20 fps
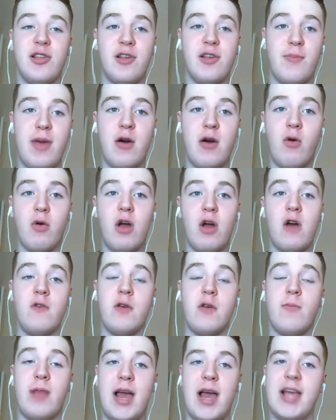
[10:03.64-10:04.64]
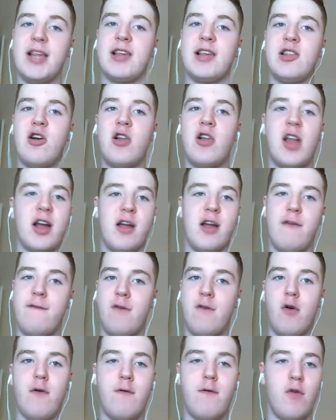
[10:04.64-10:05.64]
it's a bit all over the place. It's not like a
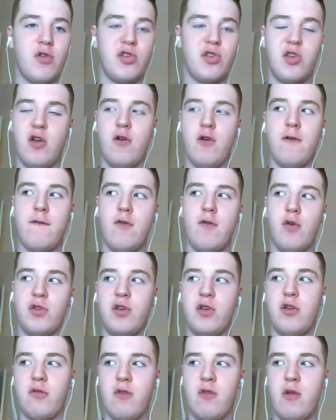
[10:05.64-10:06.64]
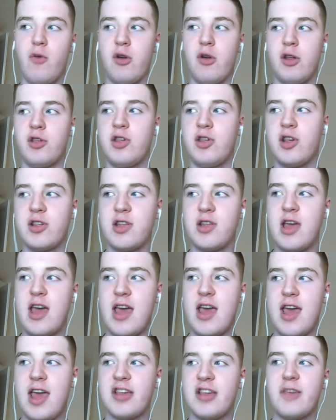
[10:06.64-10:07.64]
4-4-2 or 4-2-3-1.
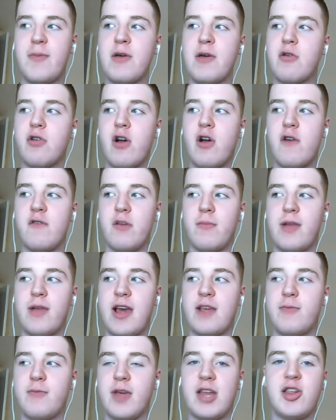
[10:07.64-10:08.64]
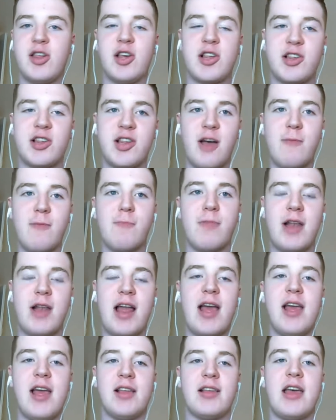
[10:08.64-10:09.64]
It's a bit all over the place. But it's just some
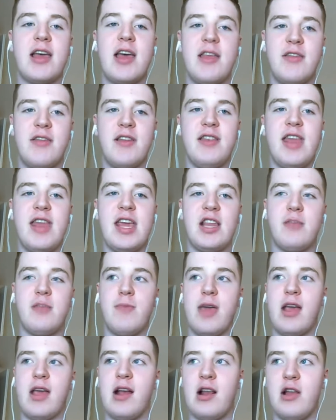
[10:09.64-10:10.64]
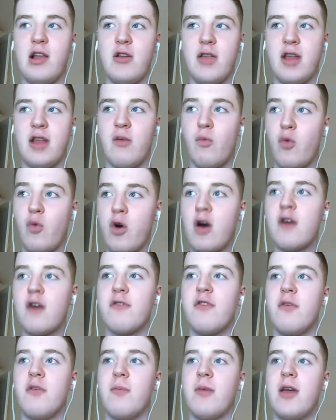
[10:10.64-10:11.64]
players that need to be included, and one
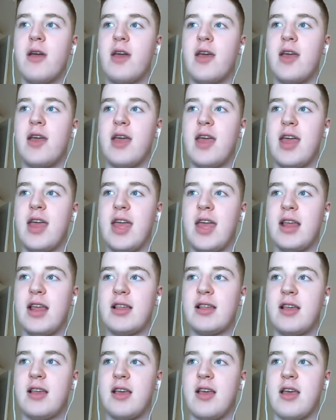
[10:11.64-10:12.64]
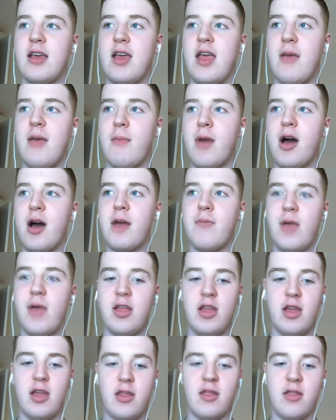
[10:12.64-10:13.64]
of them is, in my
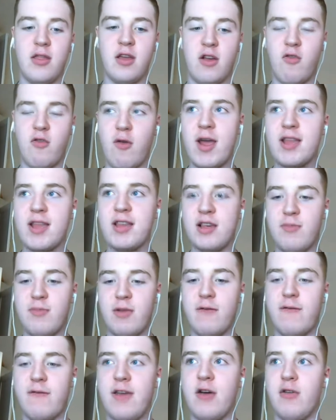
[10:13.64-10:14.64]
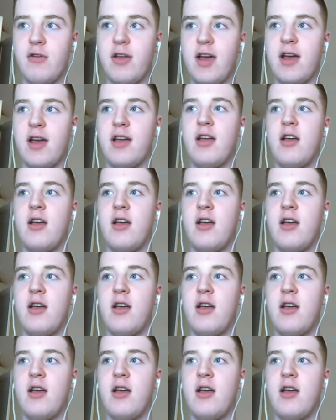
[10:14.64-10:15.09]
opinion, the greatest midfielder